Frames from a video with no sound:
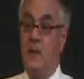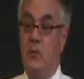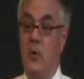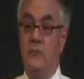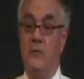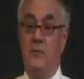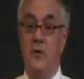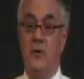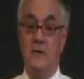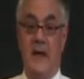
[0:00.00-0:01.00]
the Wall Street
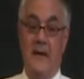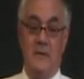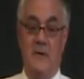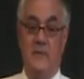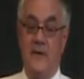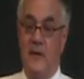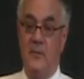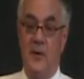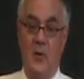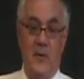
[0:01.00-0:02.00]
Journal attacked us for
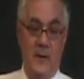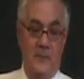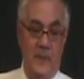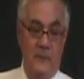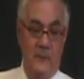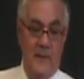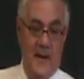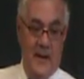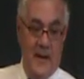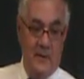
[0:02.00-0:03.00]
keeping low-income people from
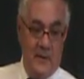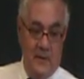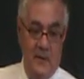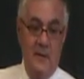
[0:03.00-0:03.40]
getting housing.